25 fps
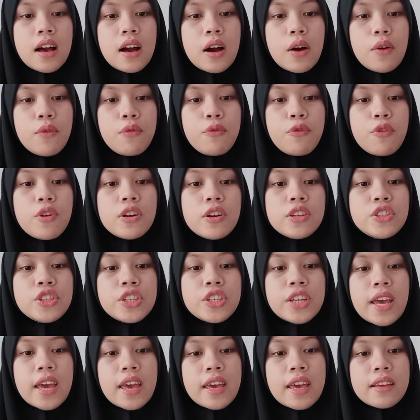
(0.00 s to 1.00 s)
For
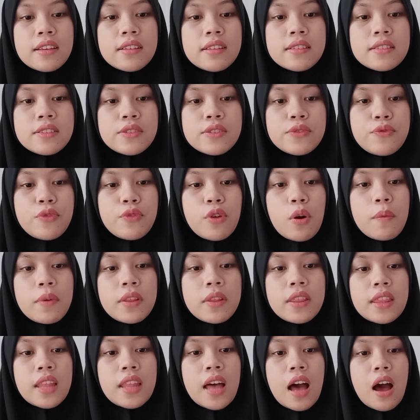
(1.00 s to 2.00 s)
change from a
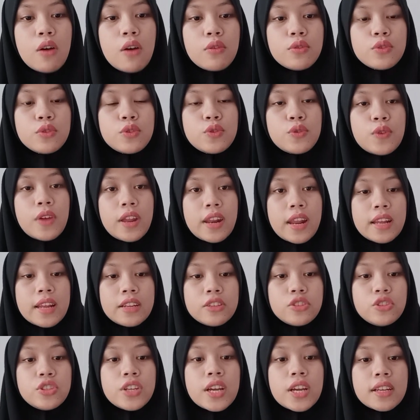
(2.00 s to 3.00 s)
noun to an
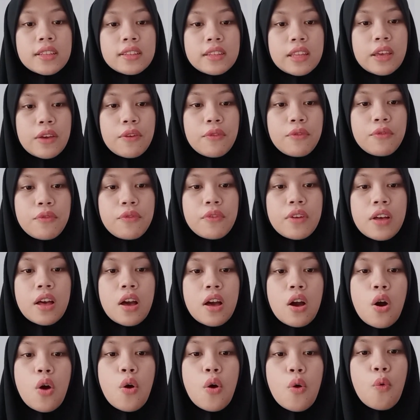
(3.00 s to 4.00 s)
adjective,
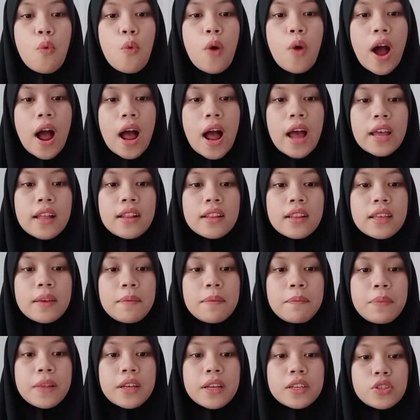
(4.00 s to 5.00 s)
while
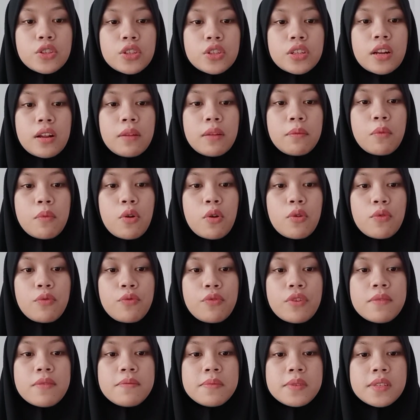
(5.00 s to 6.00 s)
inflectional
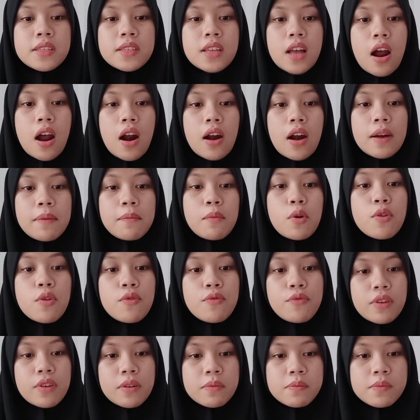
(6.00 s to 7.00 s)
morphemes are
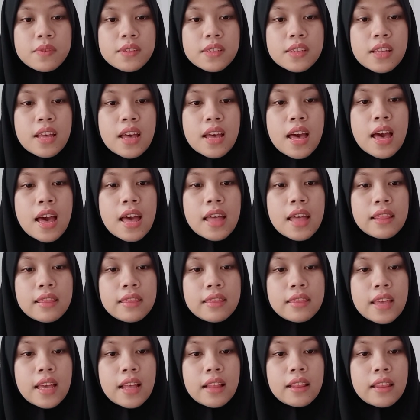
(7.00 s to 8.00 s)
morphemes
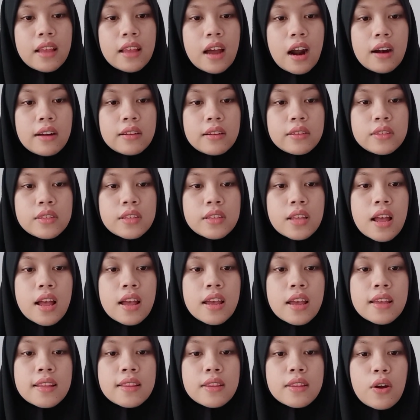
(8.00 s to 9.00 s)
that are
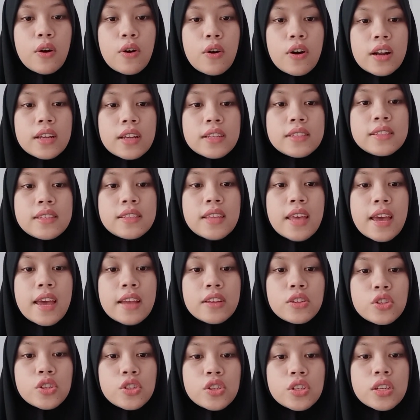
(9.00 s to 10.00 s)
tied or
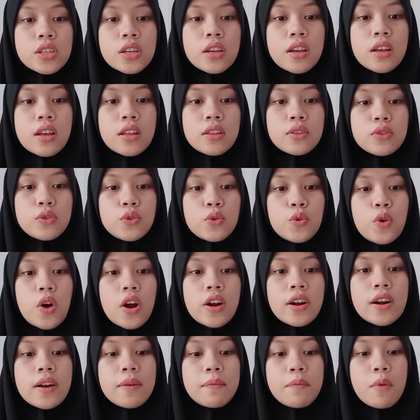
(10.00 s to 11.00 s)
attached to
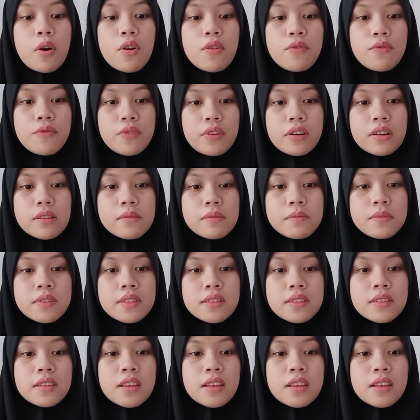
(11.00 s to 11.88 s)
other morphemes,